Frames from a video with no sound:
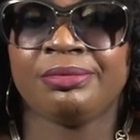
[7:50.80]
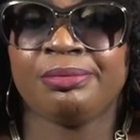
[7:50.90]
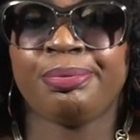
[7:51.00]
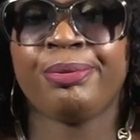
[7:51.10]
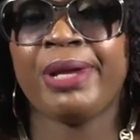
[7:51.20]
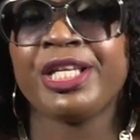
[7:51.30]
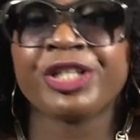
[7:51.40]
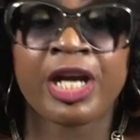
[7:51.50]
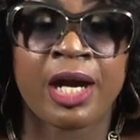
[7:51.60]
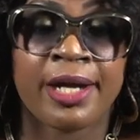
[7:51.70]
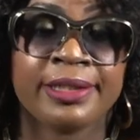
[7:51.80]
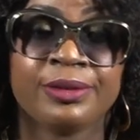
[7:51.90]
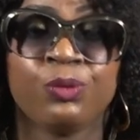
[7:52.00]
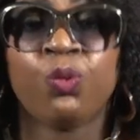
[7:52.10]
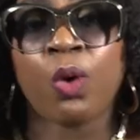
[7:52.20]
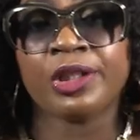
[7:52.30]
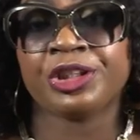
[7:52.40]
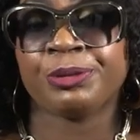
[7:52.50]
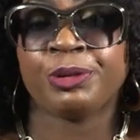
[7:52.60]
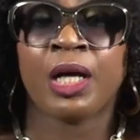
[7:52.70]
Praise God.
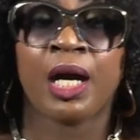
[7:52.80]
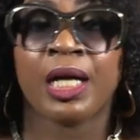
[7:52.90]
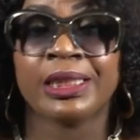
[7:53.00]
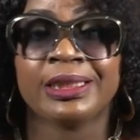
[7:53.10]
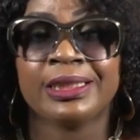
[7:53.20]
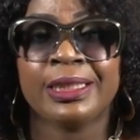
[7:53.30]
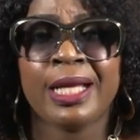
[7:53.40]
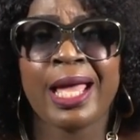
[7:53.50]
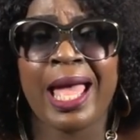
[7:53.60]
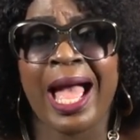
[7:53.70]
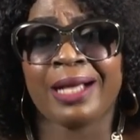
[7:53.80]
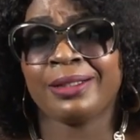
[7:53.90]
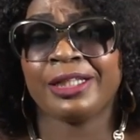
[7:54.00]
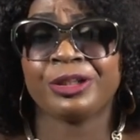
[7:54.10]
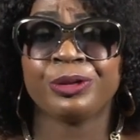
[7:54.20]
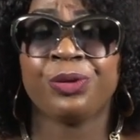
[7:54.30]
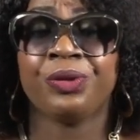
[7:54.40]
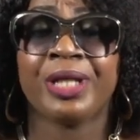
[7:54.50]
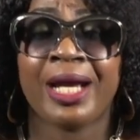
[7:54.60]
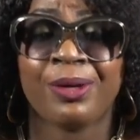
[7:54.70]
Worship God. Act like you're
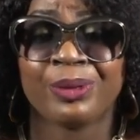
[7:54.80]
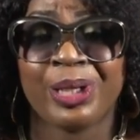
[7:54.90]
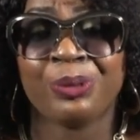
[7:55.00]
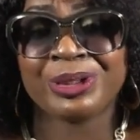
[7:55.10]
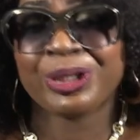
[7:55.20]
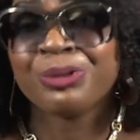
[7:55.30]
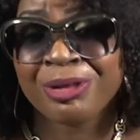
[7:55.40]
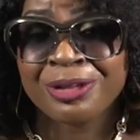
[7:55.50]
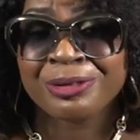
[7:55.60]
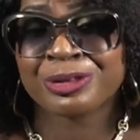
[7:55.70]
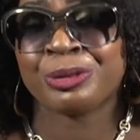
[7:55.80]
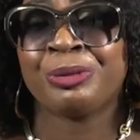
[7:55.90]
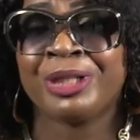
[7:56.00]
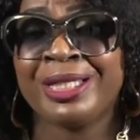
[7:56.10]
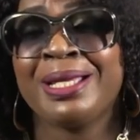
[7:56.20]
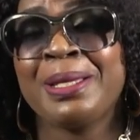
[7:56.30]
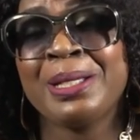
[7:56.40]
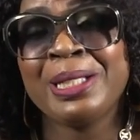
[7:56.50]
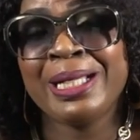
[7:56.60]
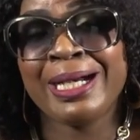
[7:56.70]
going out. I will tell you a little story.
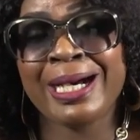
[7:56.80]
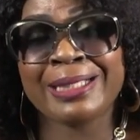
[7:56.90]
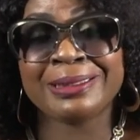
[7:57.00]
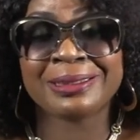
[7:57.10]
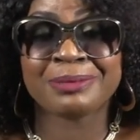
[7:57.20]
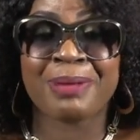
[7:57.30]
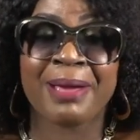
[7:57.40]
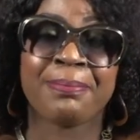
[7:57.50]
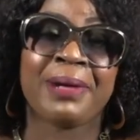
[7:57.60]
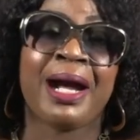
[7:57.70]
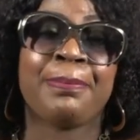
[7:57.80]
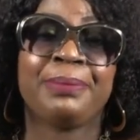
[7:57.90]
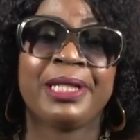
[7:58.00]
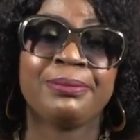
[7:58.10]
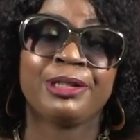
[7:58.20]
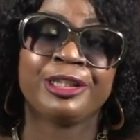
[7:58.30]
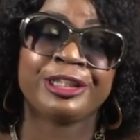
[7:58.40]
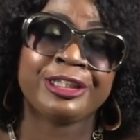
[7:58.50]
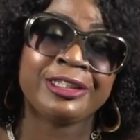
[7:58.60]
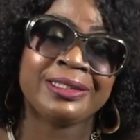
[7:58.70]
Uh, this is my uh, play
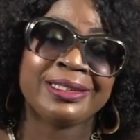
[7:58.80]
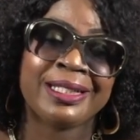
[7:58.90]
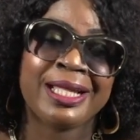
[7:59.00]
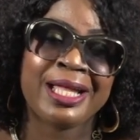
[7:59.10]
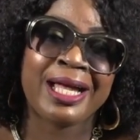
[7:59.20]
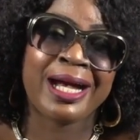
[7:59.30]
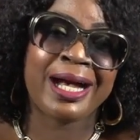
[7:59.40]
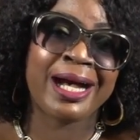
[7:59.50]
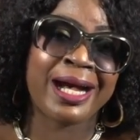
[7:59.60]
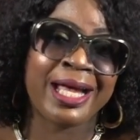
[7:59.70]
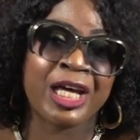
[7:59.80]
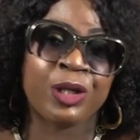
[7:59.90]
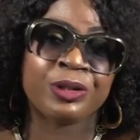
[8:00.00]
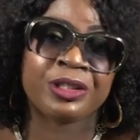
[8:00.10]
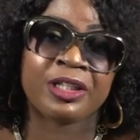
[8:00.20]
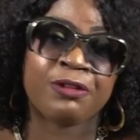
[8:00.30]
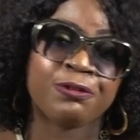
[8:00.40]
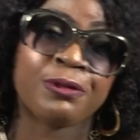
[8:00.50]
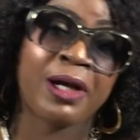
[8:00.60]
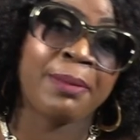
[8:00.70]
mother, uh, Elder
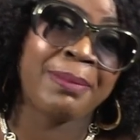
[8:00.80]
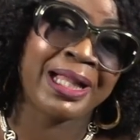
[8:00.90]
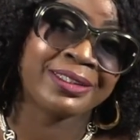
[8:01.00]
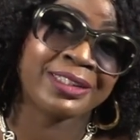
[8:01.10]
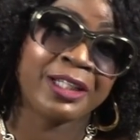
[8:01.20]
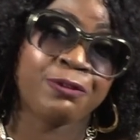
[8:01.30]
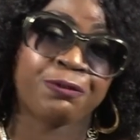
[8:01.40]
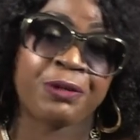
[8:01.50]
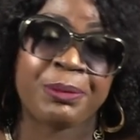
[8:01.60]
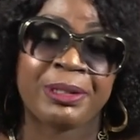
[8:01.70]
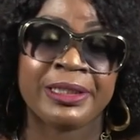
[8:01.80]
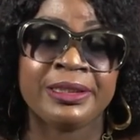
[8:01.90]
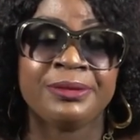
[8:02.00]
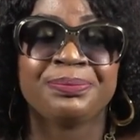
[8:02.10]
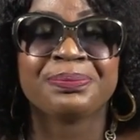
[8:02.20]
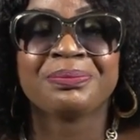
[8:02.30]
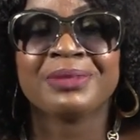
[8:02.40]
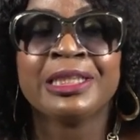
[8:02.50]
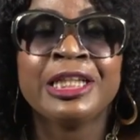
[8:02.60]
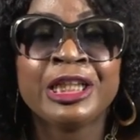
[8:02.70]
uh, Maxine Freeman.
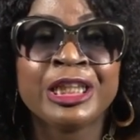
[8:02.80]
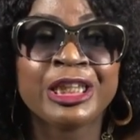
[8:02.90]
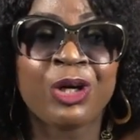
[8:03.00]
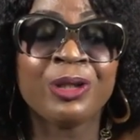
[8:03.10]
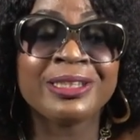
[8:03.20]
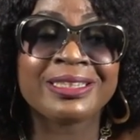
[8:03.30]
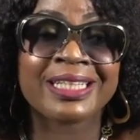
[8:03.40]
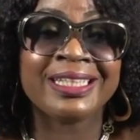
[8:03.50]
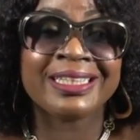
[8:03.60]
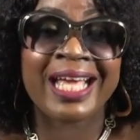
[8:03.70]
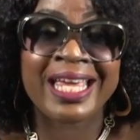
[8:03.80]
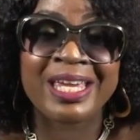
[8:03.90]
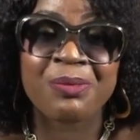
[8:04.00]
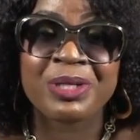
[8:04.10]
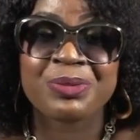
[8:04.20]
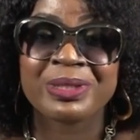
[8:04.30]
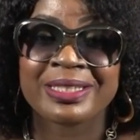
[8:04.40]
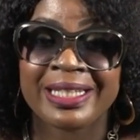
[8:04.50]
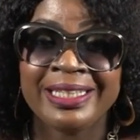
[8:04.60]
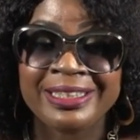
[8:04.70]
On Sunday, which
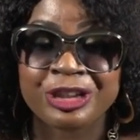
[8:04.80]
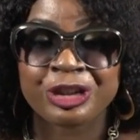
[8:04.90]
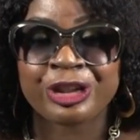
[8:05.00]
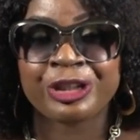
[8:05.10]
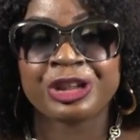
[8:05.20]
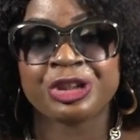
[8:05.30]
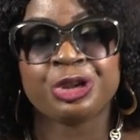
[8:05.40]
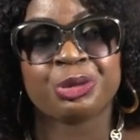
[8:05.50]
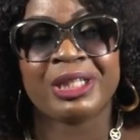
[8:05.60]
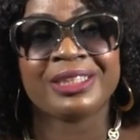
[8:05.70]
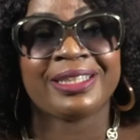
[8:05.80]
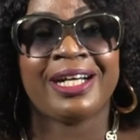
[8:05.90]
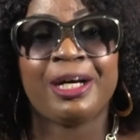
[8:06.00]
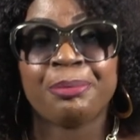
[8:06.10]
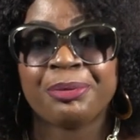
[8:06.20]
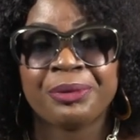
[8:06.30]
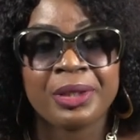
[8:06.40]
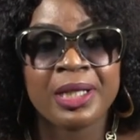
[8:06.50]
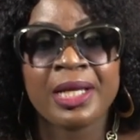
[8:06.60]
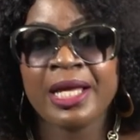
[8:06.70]
was Easter, she dressed up
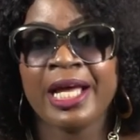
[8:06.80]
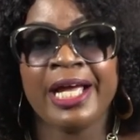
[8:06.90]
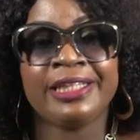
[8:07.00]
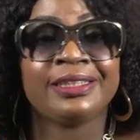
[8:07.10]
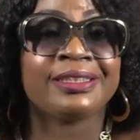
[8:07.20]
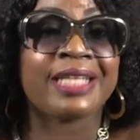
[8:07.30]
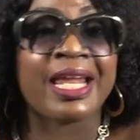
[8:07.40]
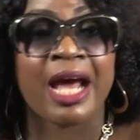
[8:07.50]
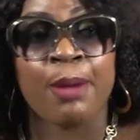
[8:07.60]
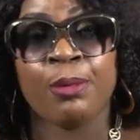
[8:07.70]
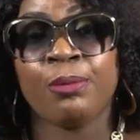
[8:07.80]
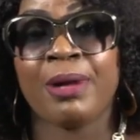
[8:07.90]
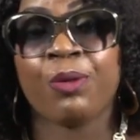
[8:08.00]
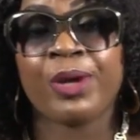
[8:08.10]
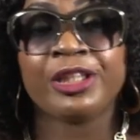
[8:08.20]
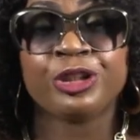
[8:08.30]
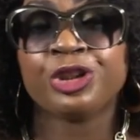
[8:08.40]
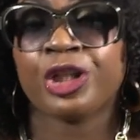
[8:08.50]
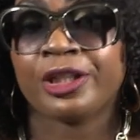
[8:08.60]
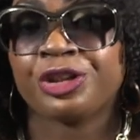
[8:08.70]
and she said, I'm on my way to
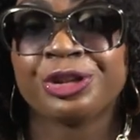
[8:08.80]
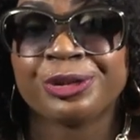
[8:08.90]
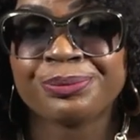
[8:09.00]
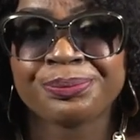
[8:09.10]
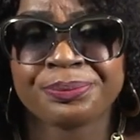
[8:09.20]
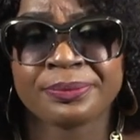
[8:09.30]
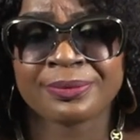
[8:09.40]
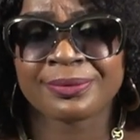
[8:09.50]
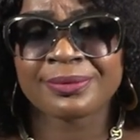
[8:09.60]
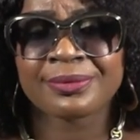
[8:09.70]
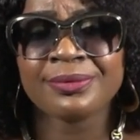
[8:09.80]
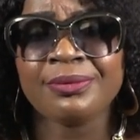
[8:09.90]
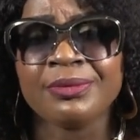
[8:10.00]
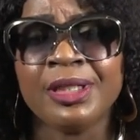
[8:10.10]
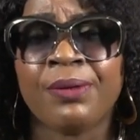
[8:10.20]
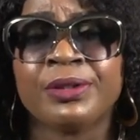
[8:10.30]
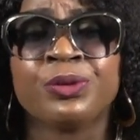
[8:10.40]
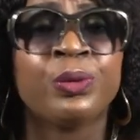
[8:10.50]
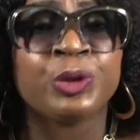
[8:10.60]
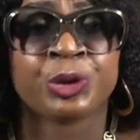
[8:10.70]
church. I was
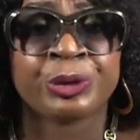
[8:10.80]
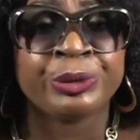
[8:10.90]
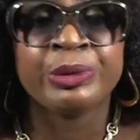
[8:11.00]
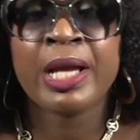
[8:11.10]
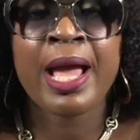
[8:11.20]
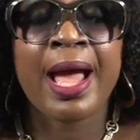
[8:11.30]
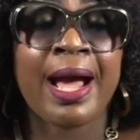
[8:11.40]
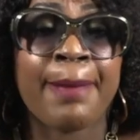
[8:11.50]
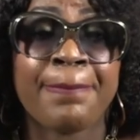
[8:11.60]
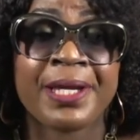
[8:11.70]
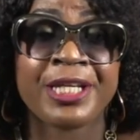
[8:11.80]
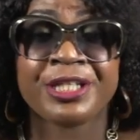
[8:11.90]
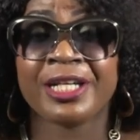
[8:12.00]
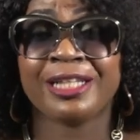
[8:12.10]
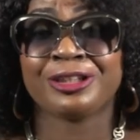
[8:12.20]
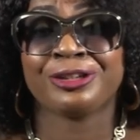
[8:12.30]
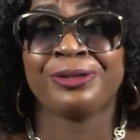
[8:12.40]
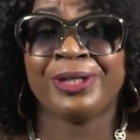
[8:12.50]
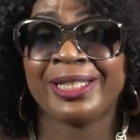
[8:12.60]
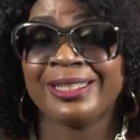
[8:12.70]
going through a page and I
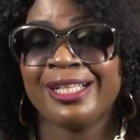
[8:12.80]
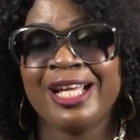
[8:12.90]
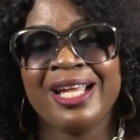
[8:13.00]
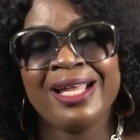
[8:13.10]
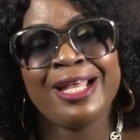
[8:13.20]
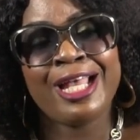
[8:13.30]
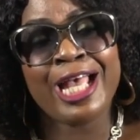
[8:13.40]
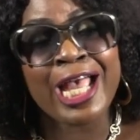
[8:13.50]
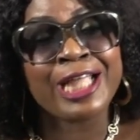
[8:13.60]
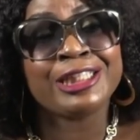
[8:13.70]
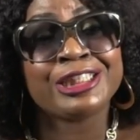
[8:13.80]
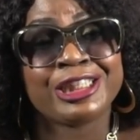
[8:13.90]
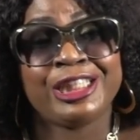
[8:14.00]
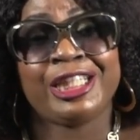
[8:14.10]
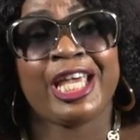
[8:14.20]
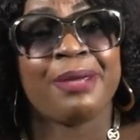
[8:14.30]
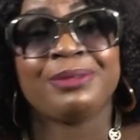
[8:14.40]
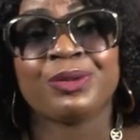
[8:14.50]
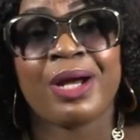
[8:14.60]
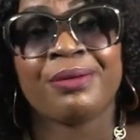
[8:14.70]
saw it. And she came
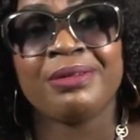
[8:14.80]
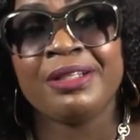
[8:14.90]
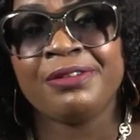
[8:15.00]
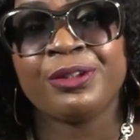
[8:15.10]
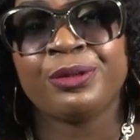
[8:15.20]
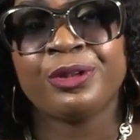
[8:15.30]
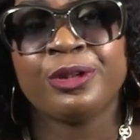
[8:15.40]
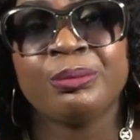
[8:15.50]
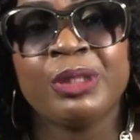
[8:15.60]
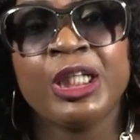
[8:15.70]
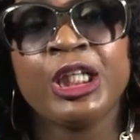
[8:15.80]
to our living room.